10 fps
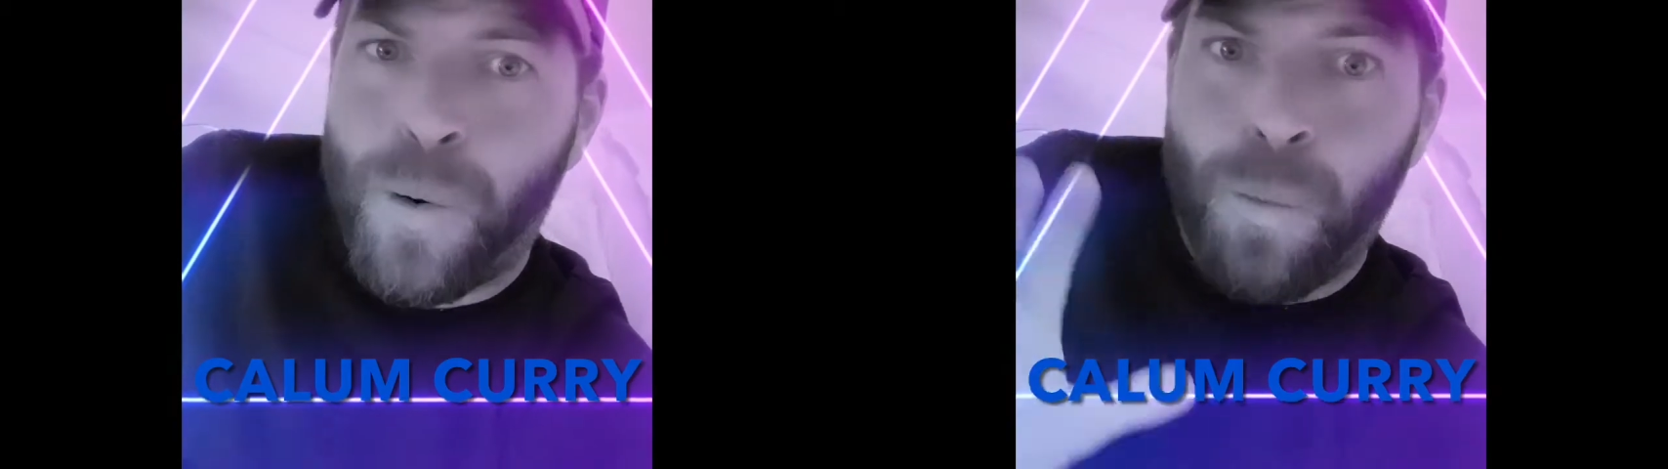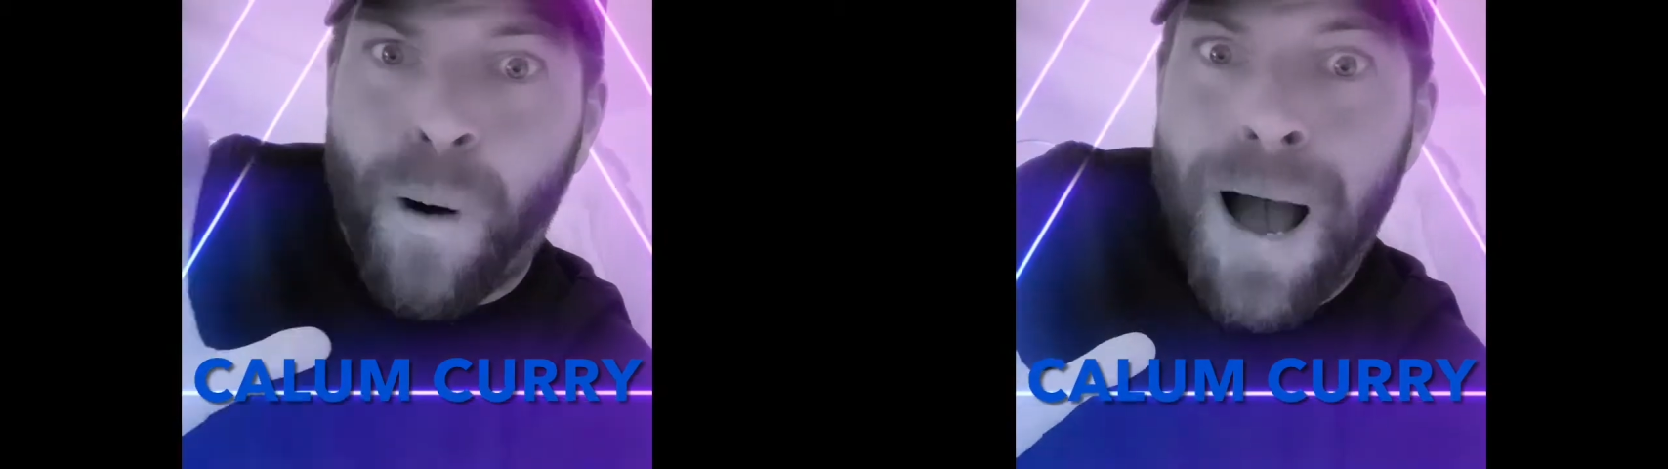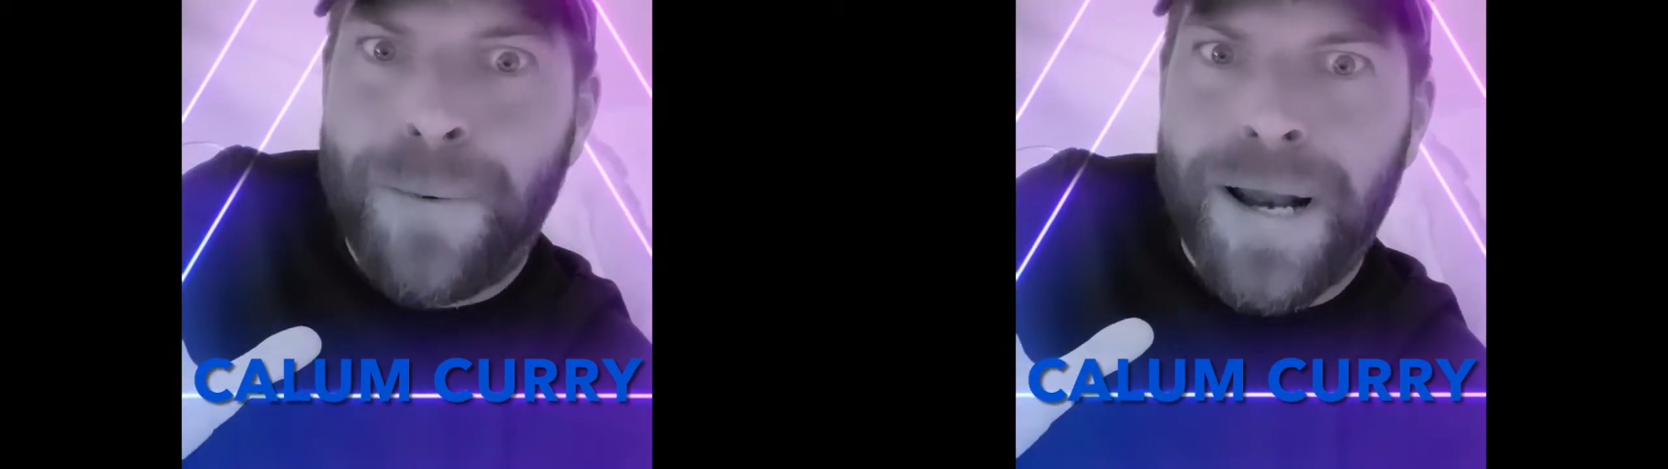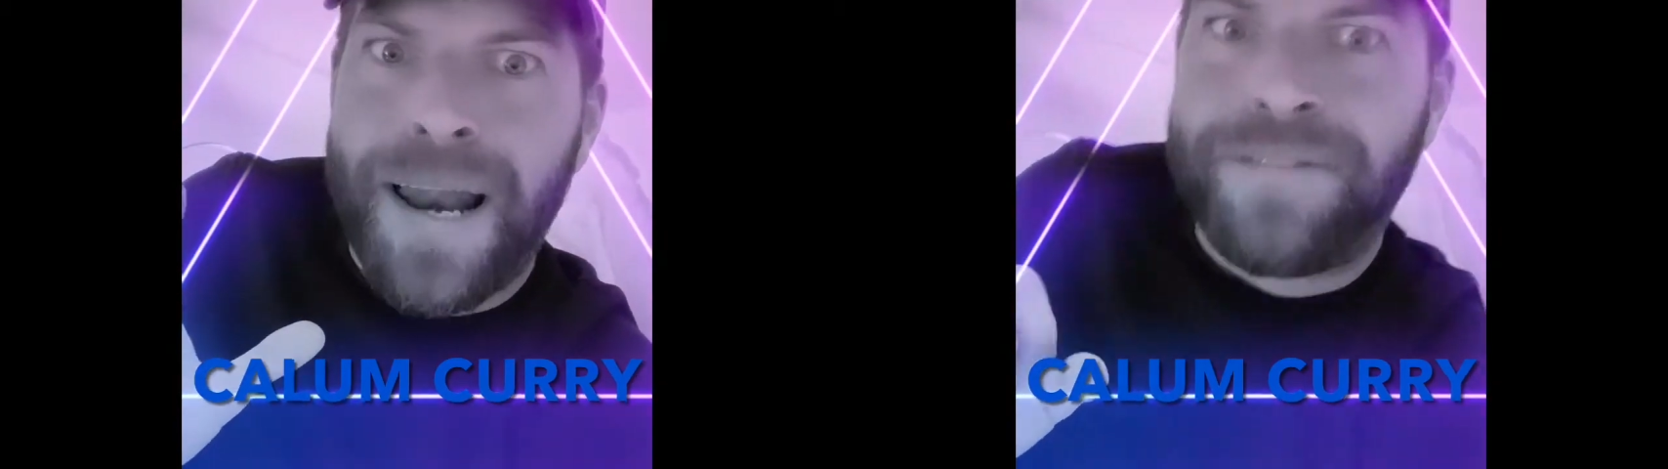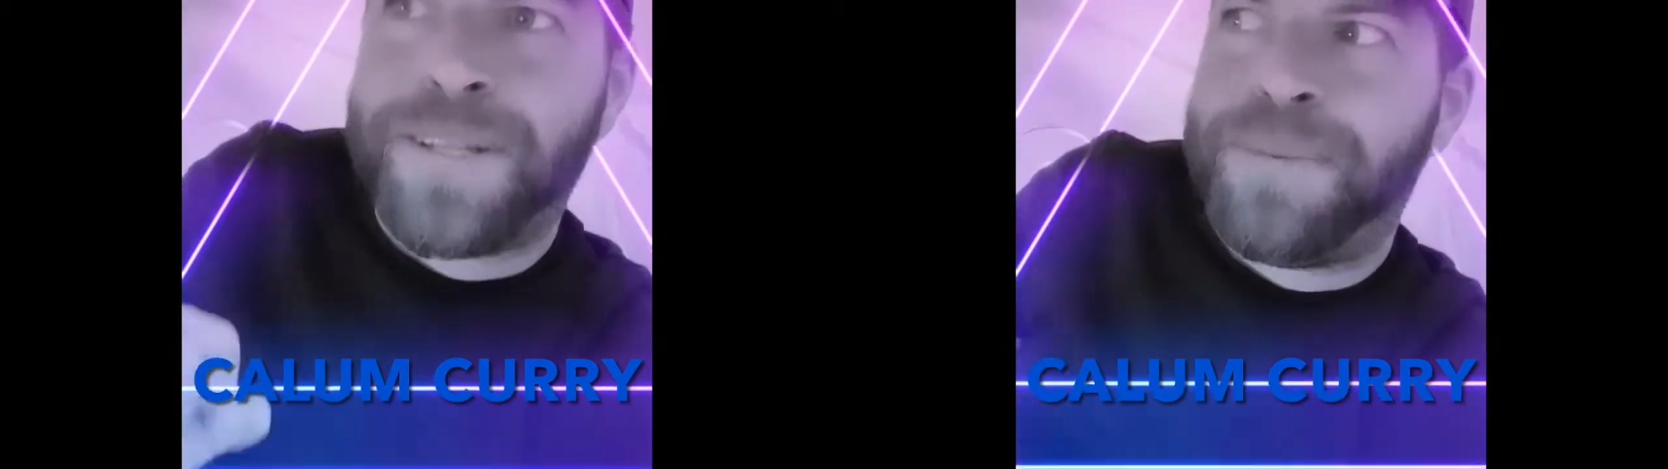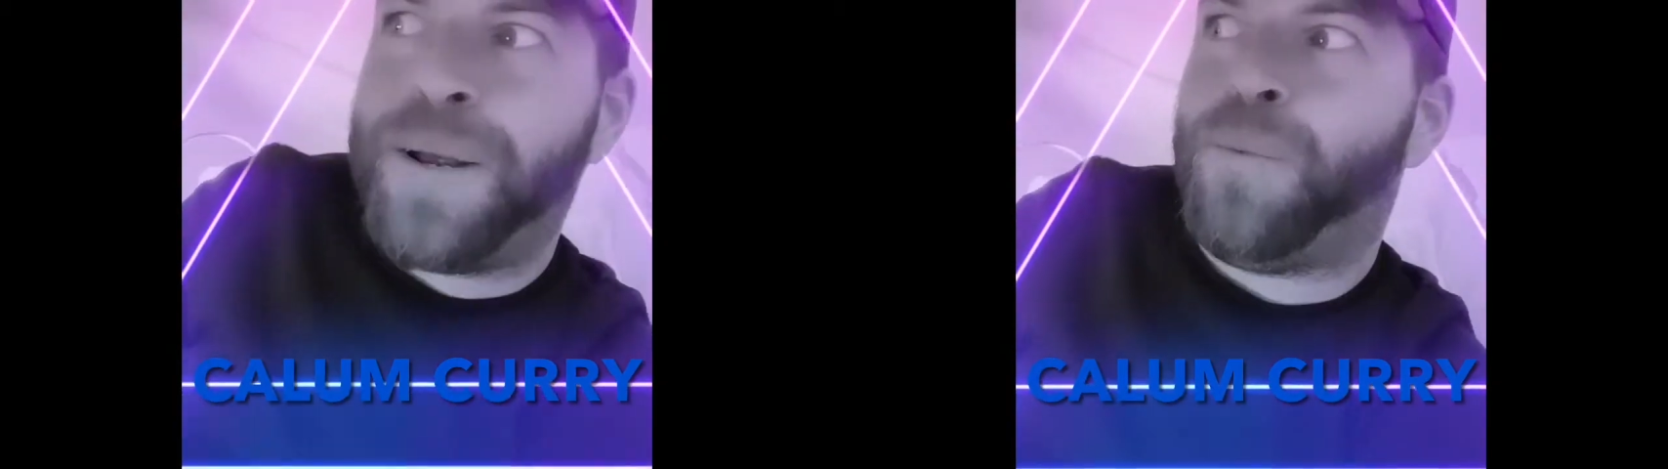Why would I love to be?